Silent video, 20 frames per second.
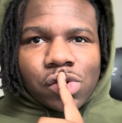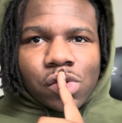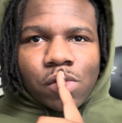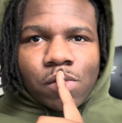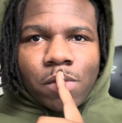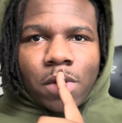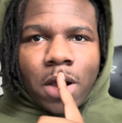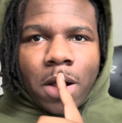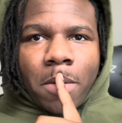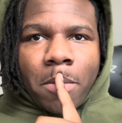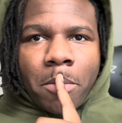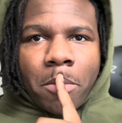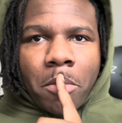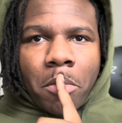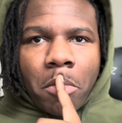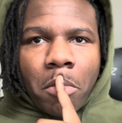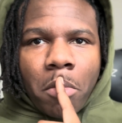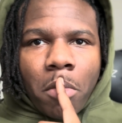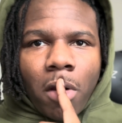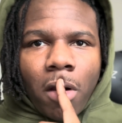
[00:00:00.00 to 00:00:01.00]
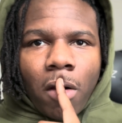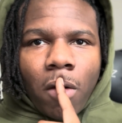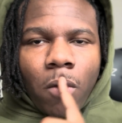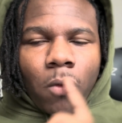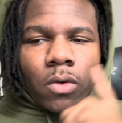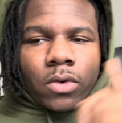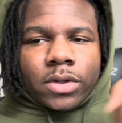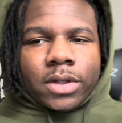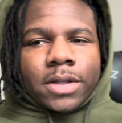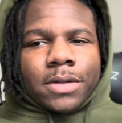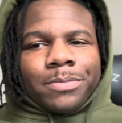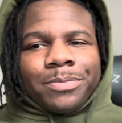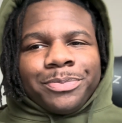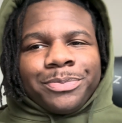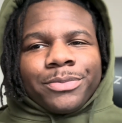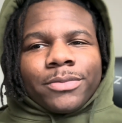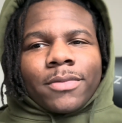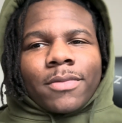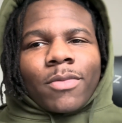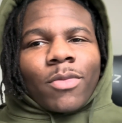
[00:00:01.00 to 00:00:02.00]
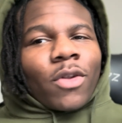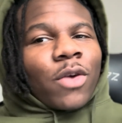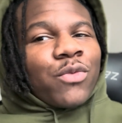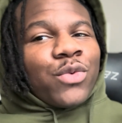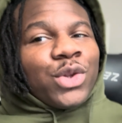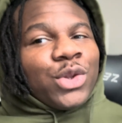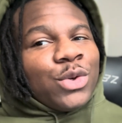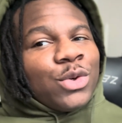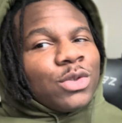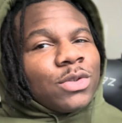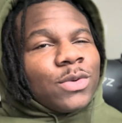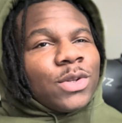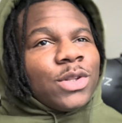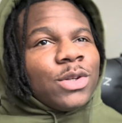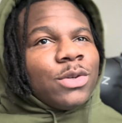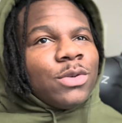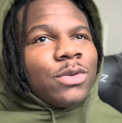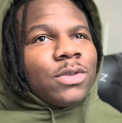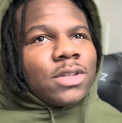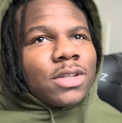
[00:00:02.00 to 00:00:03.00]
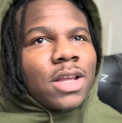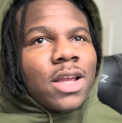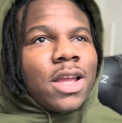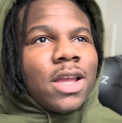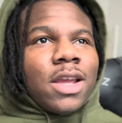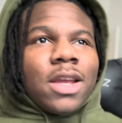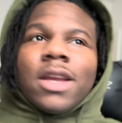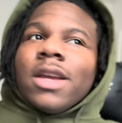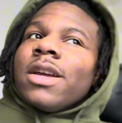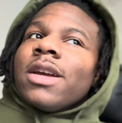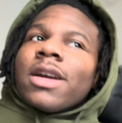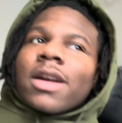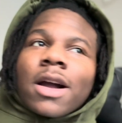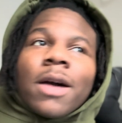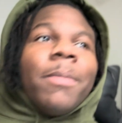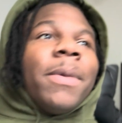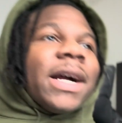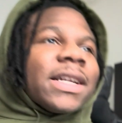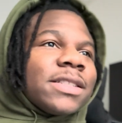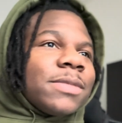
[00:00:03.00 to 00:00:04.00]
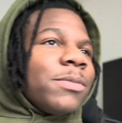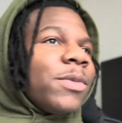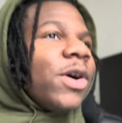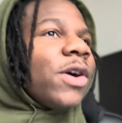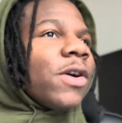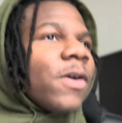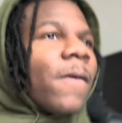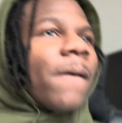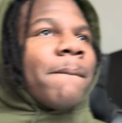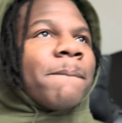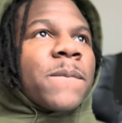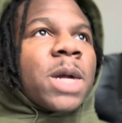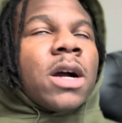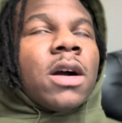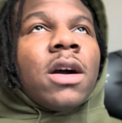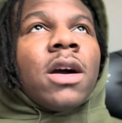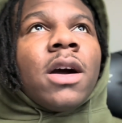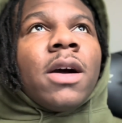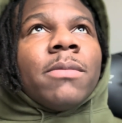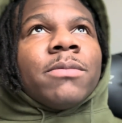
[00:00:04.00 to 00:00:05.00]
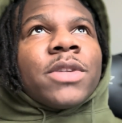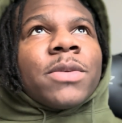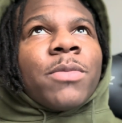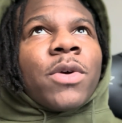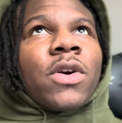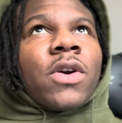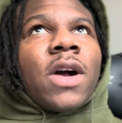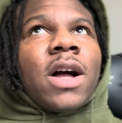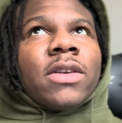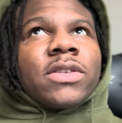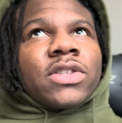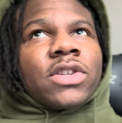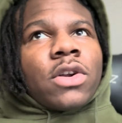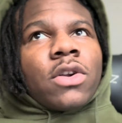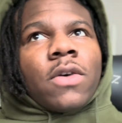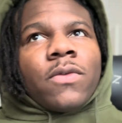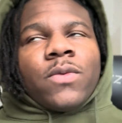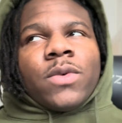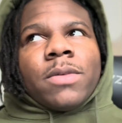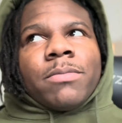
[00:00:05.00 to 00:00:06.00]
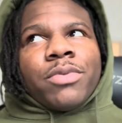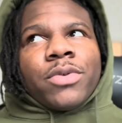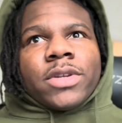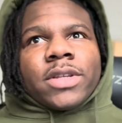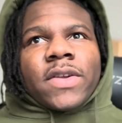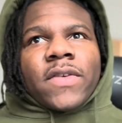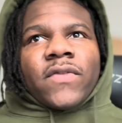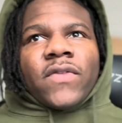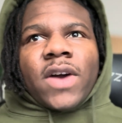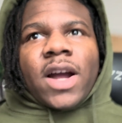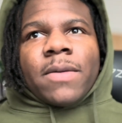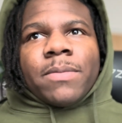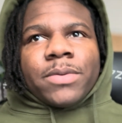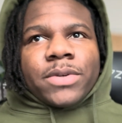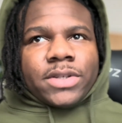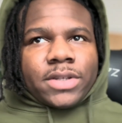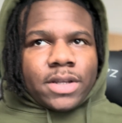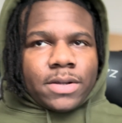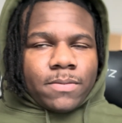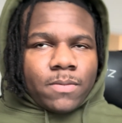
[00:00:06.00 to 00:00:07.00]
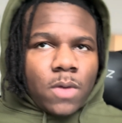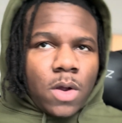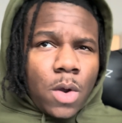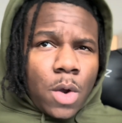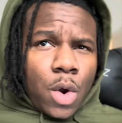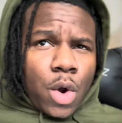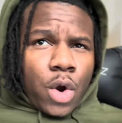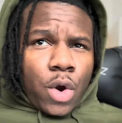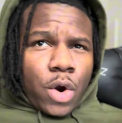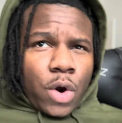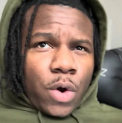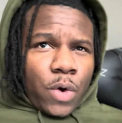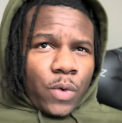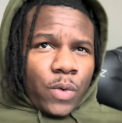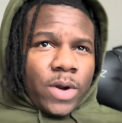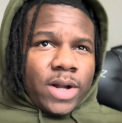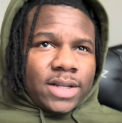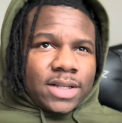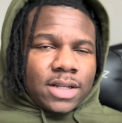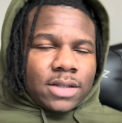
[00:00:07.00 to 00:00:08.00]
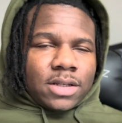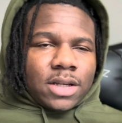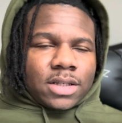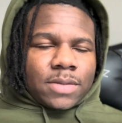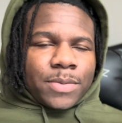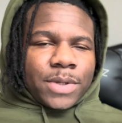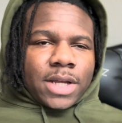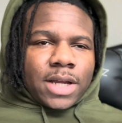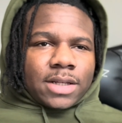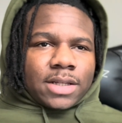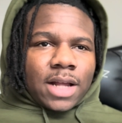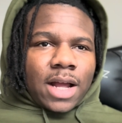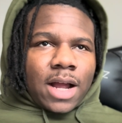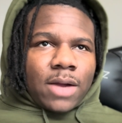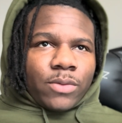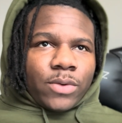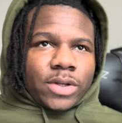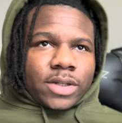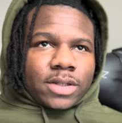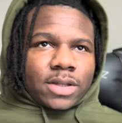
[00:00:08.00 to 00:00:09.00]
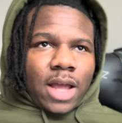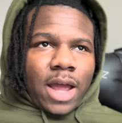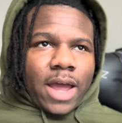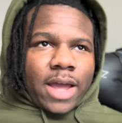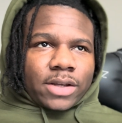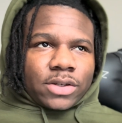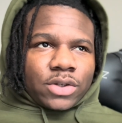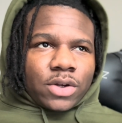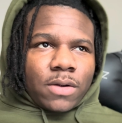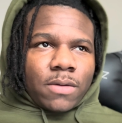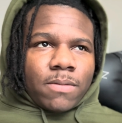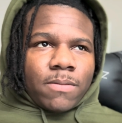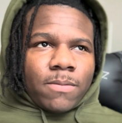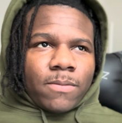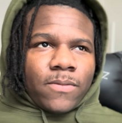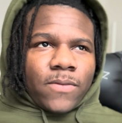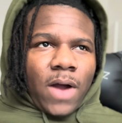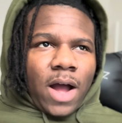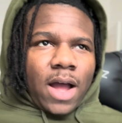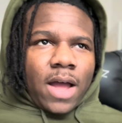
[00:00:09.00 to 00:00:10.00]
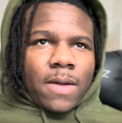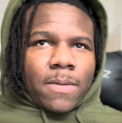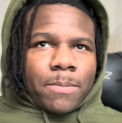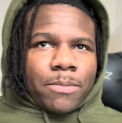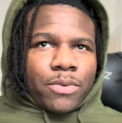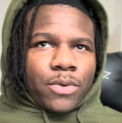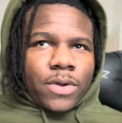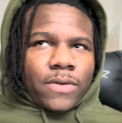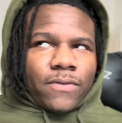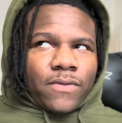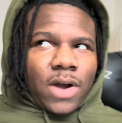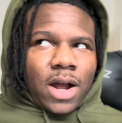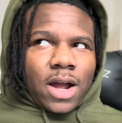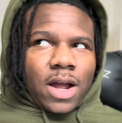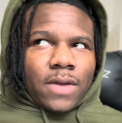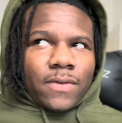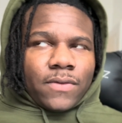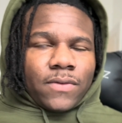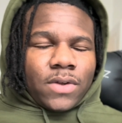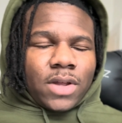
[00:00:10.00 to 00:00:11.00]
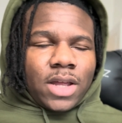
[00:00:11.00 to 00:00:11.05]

But we'll see. If we lose, we lose. Come back tomorrow. Tomorrow I'll start off with 0.75% risk, just because I risk that extra 5.5